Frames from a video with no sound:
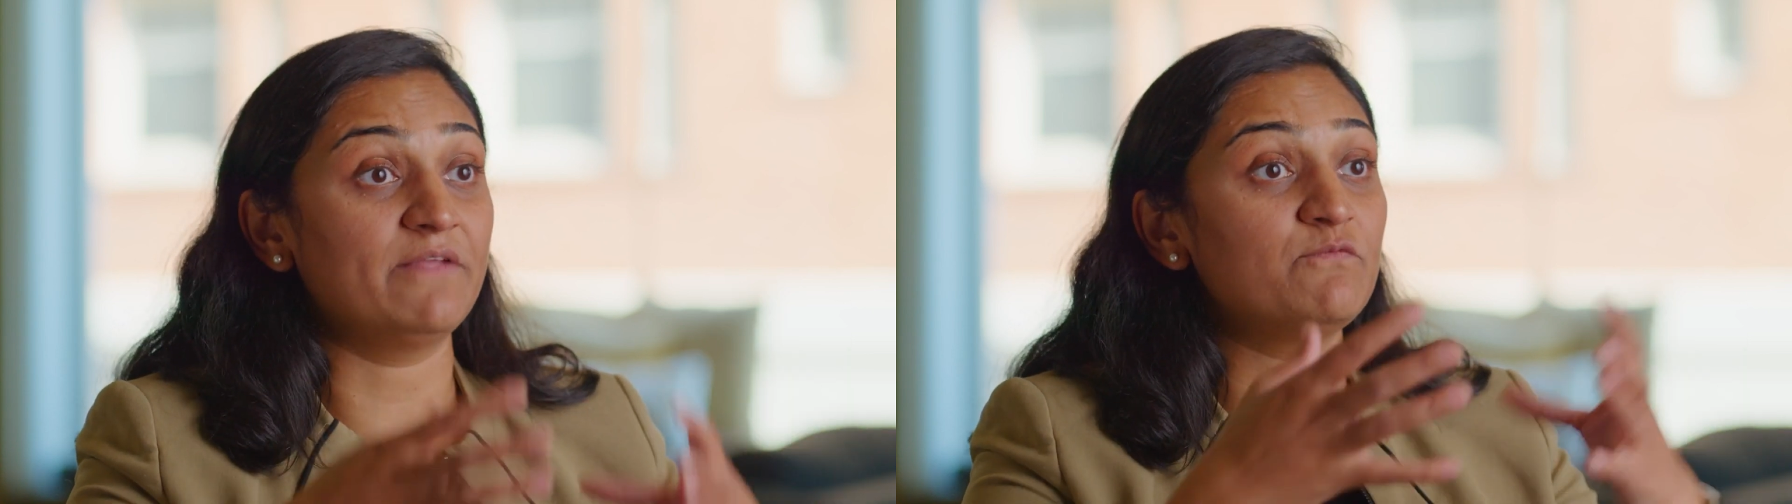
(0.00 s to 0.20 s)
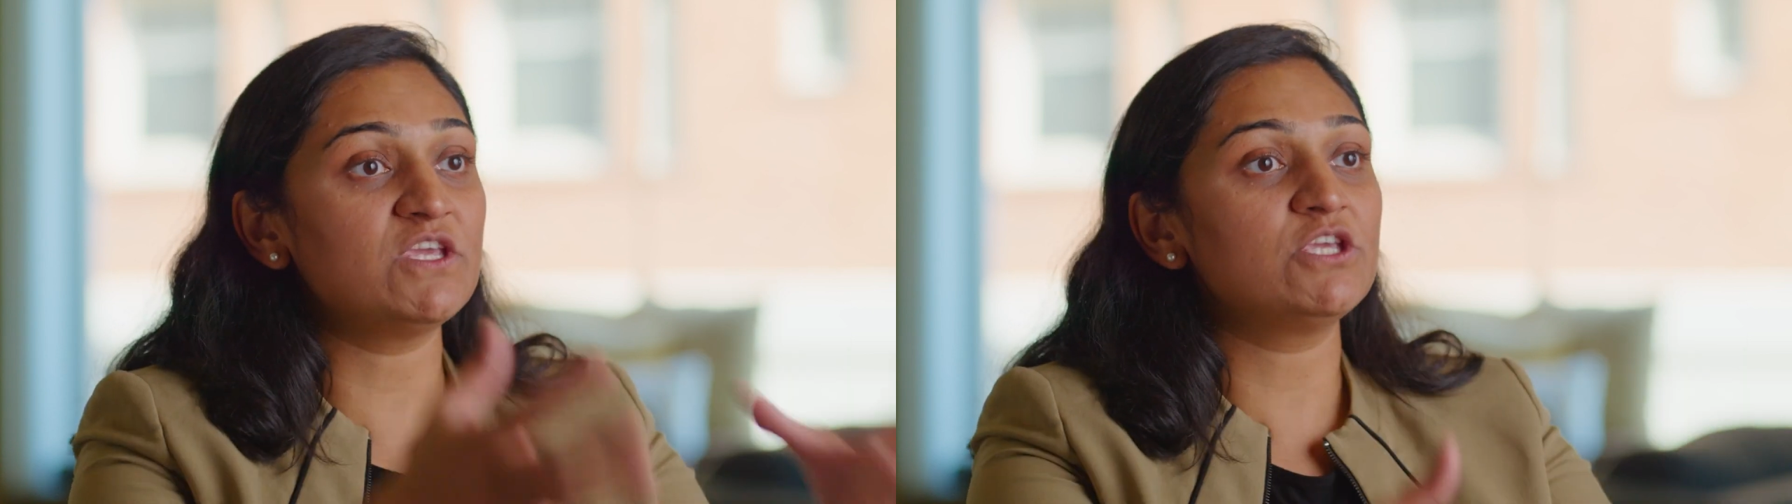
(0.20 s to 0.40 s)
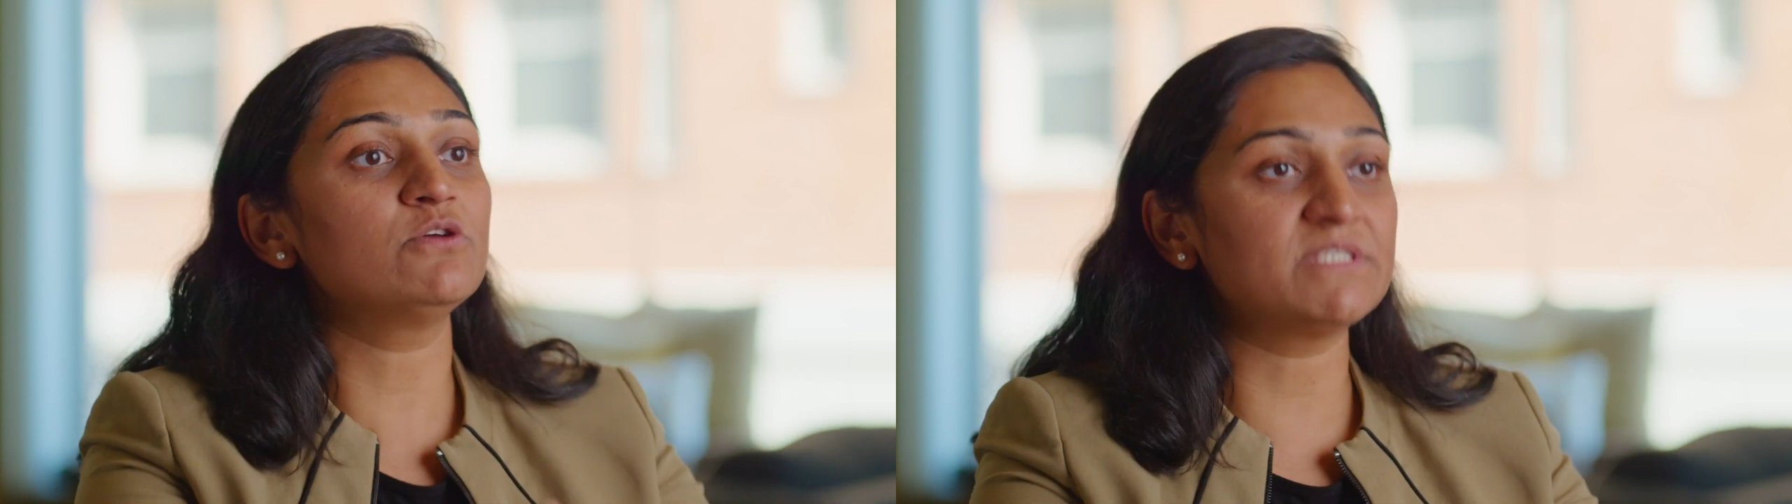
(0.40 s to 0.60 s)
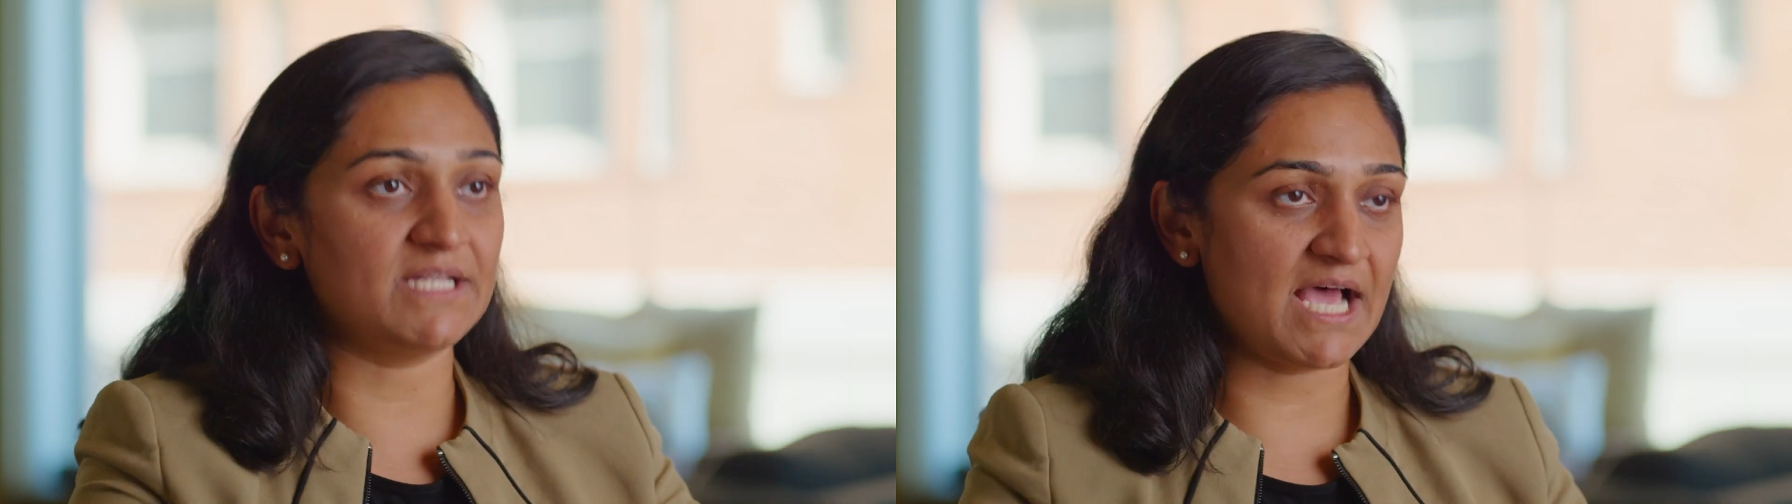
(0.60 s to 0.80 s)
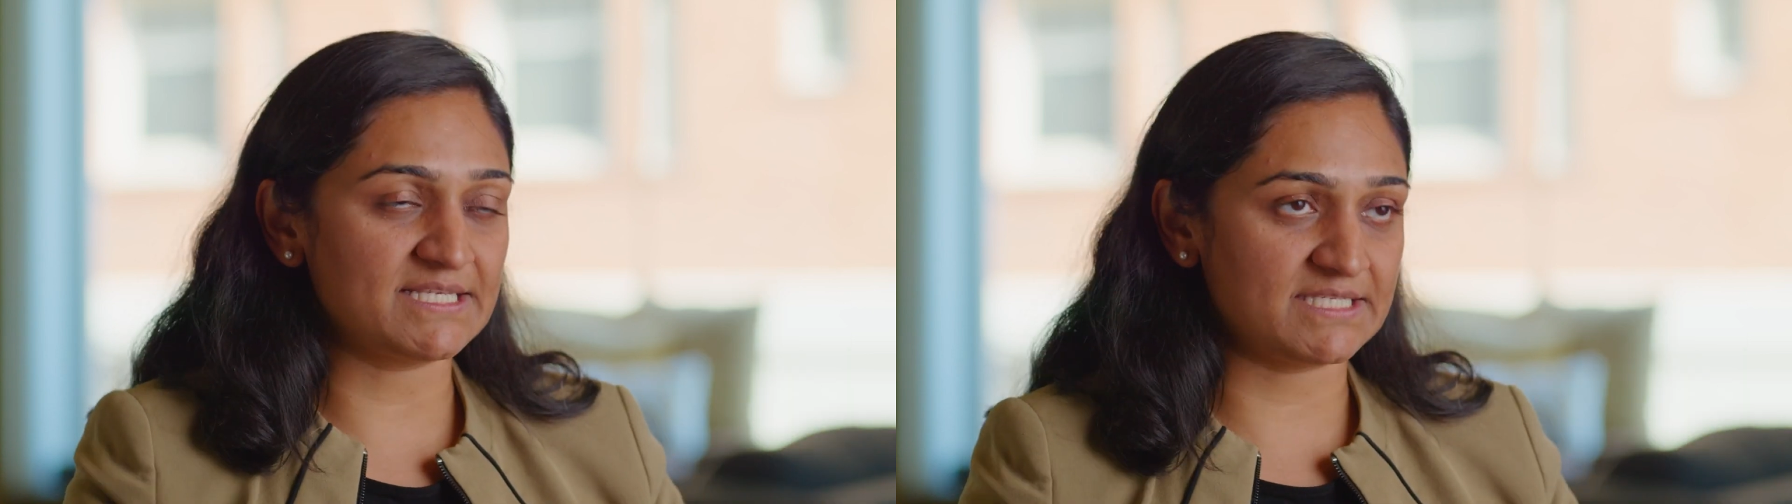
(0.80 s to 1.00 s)
and we use
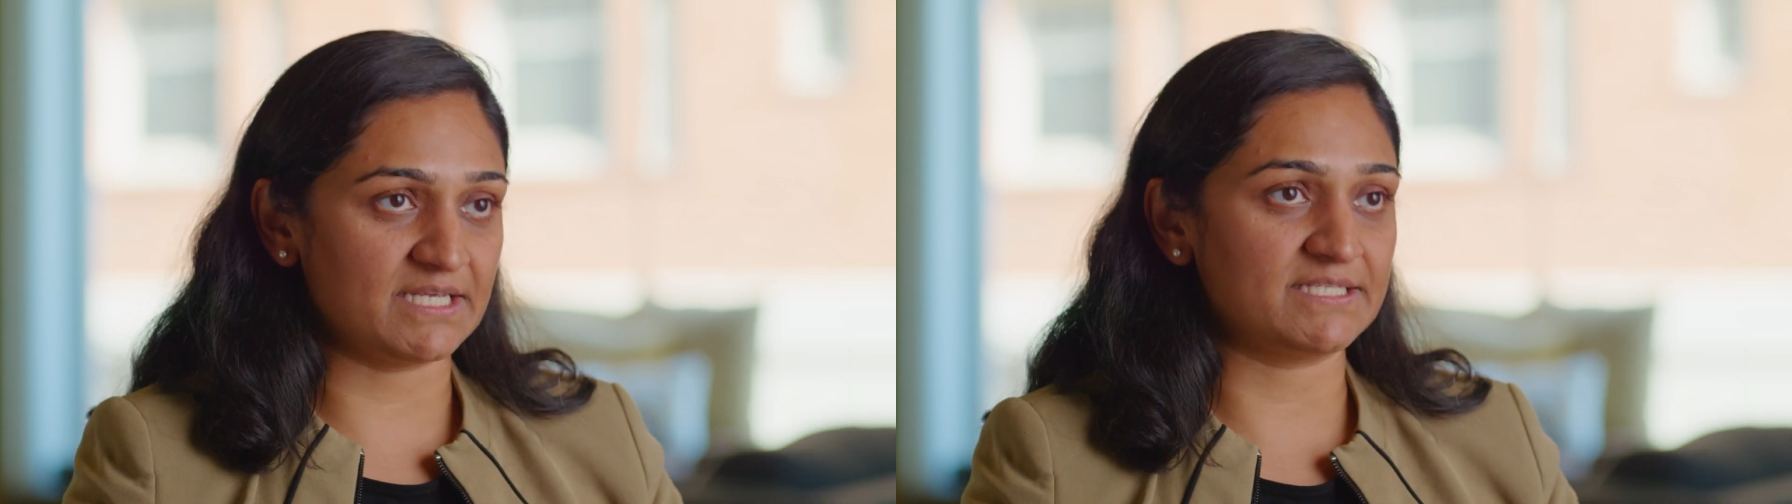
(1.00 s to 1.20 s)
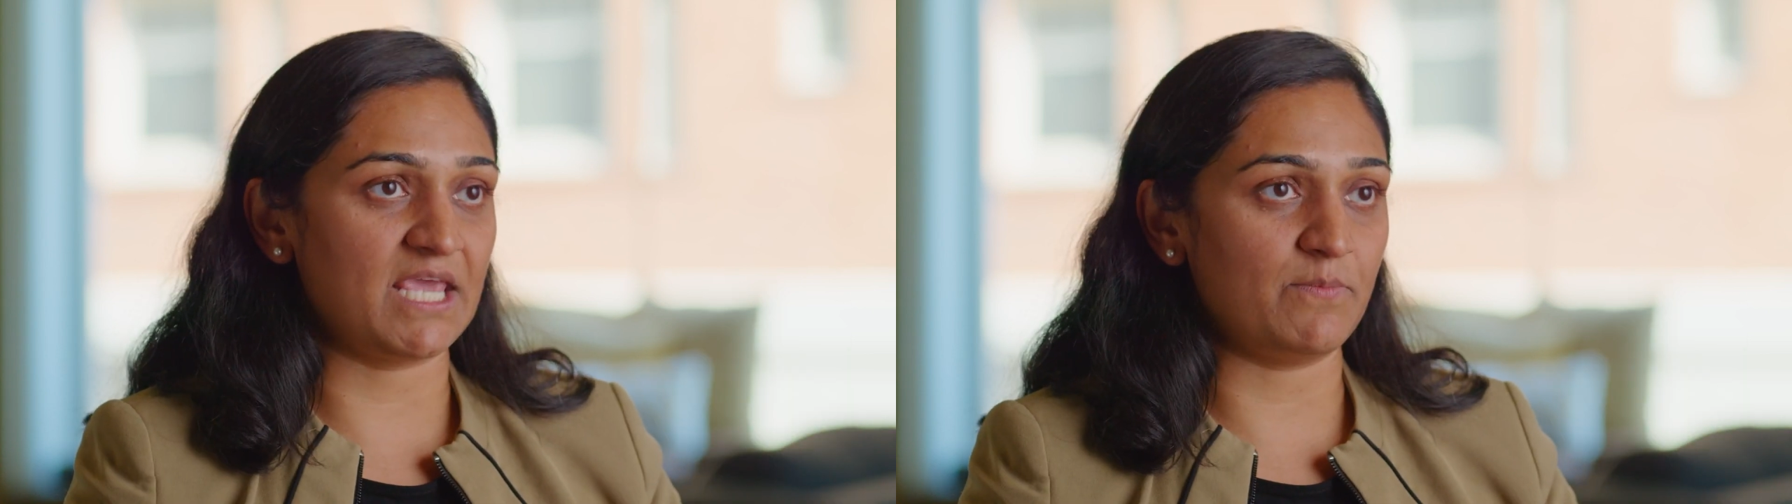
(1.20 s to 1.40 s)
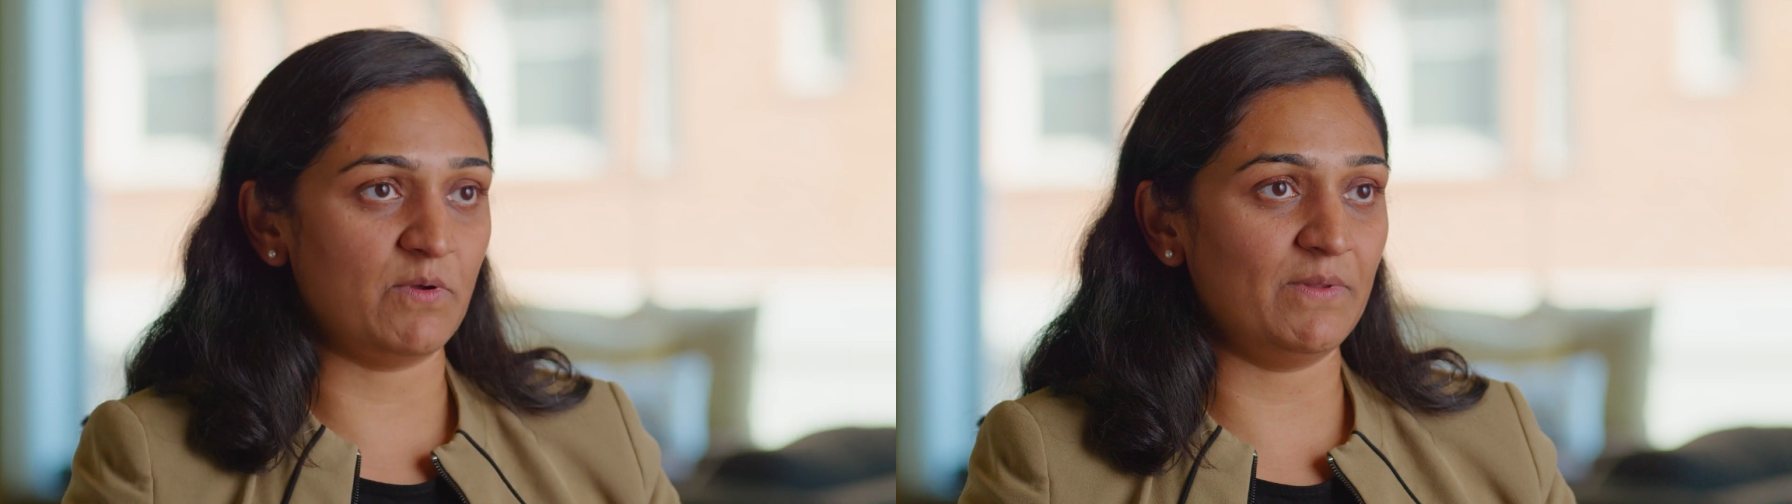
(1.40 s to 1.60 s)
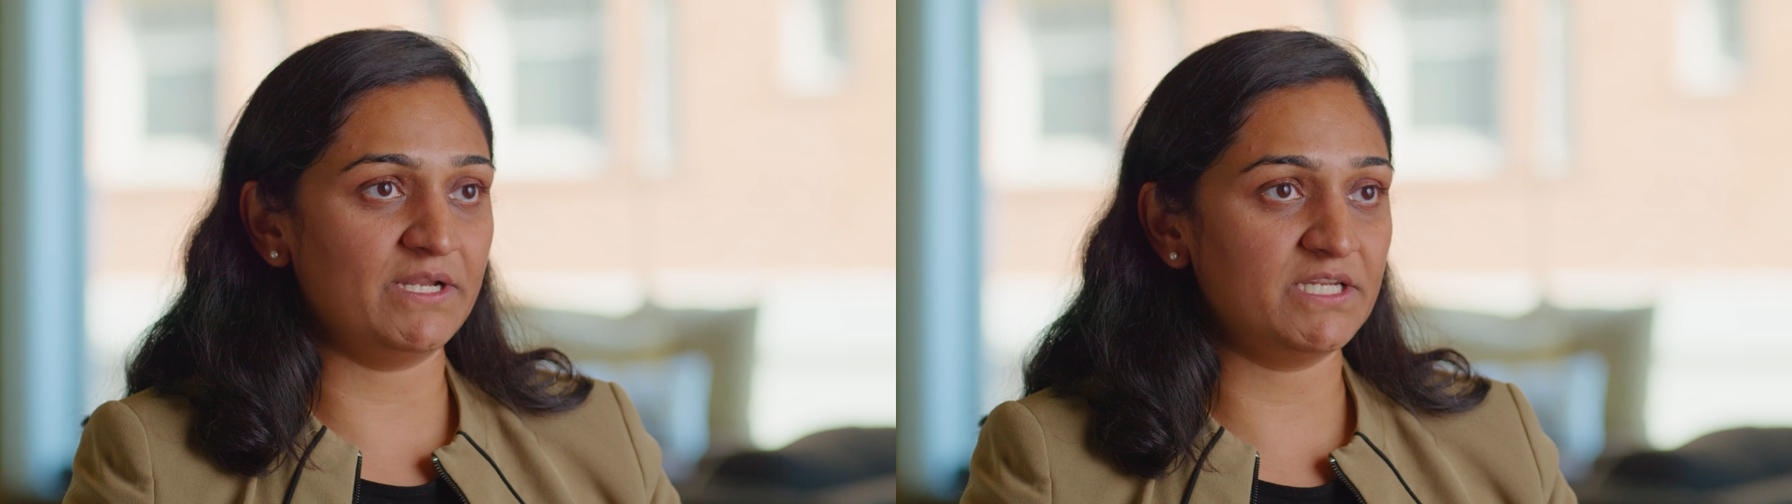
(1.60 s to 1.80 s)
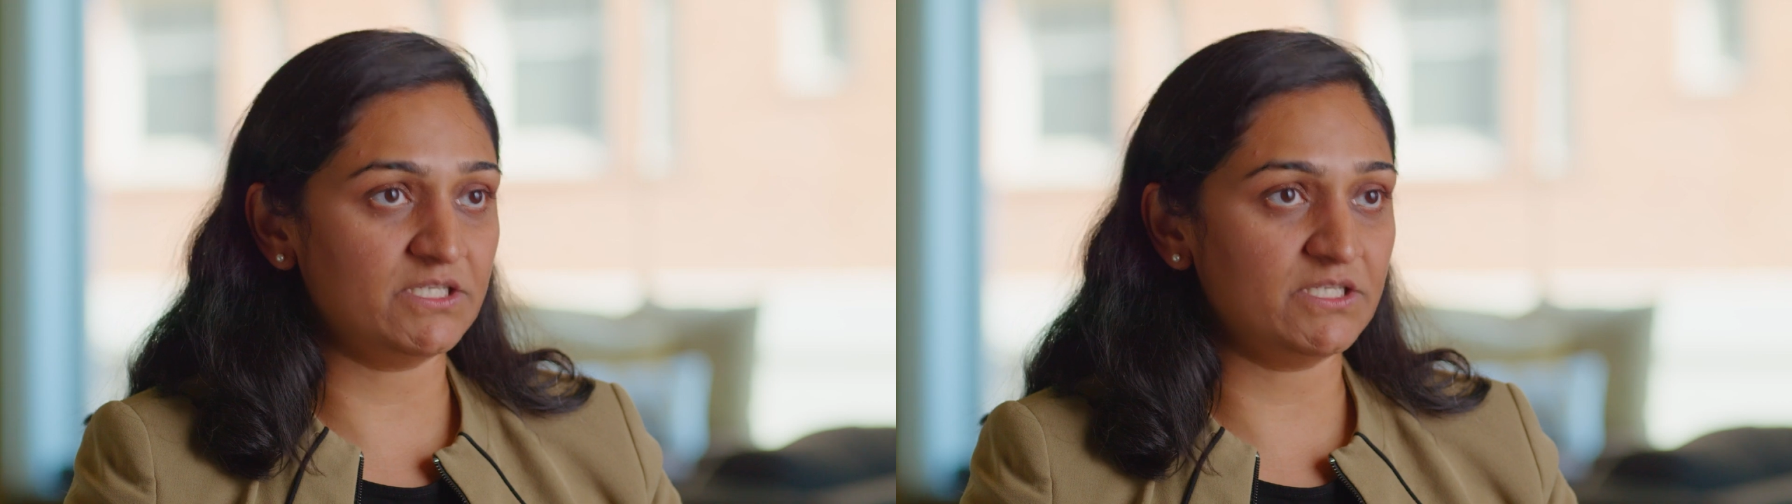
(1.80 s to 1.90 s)
Elastic's capability